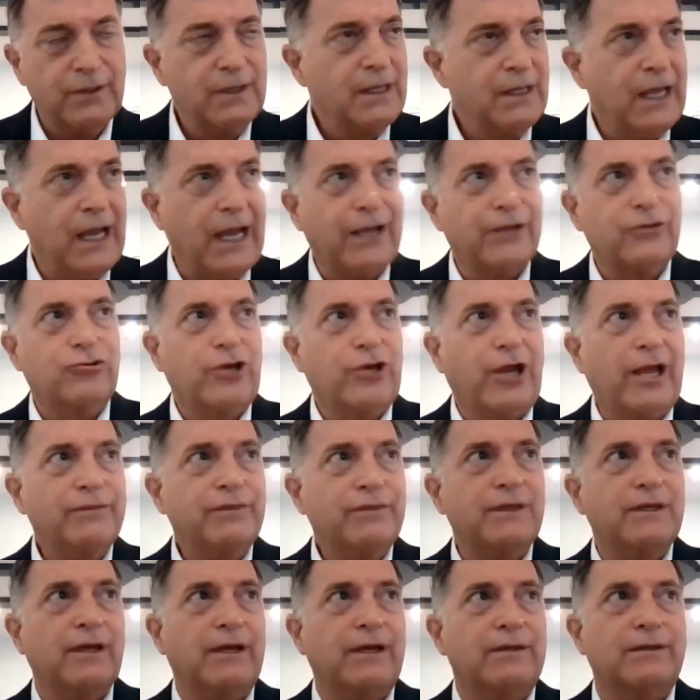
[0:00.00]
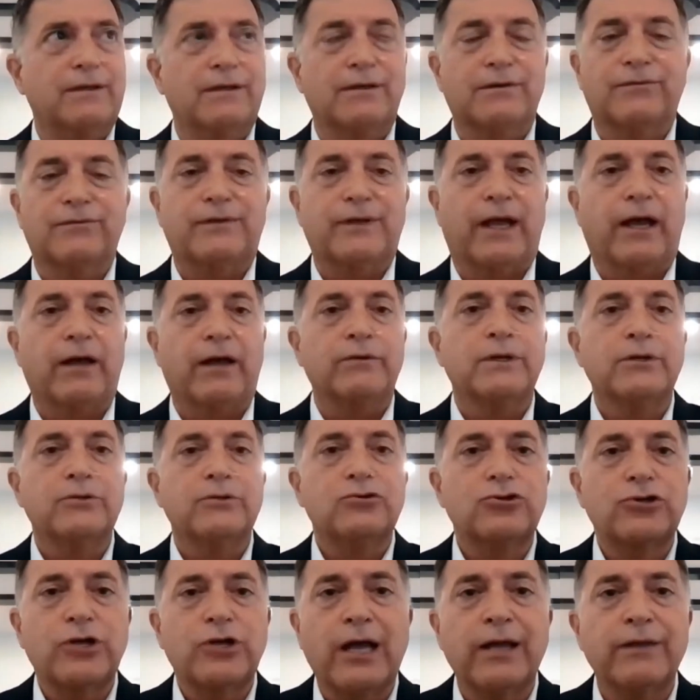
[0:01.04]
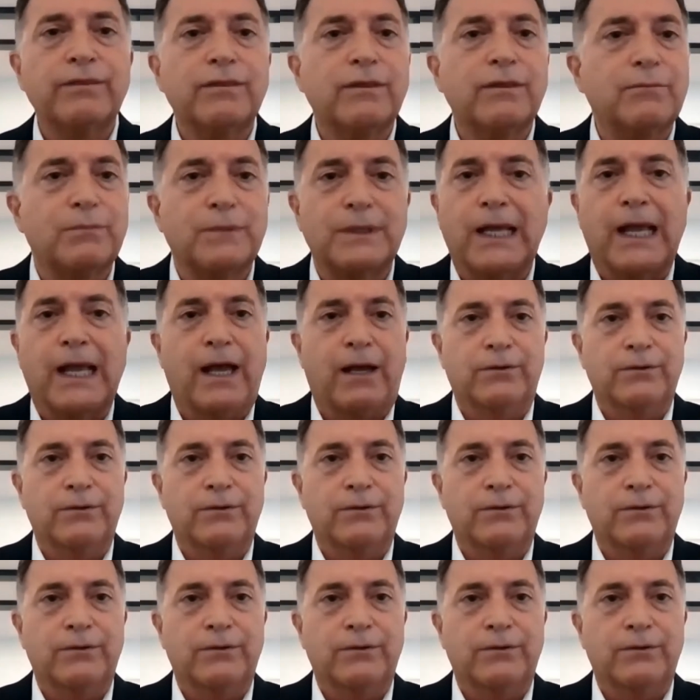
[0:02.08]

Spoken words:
I jot the ideas down, jot them down.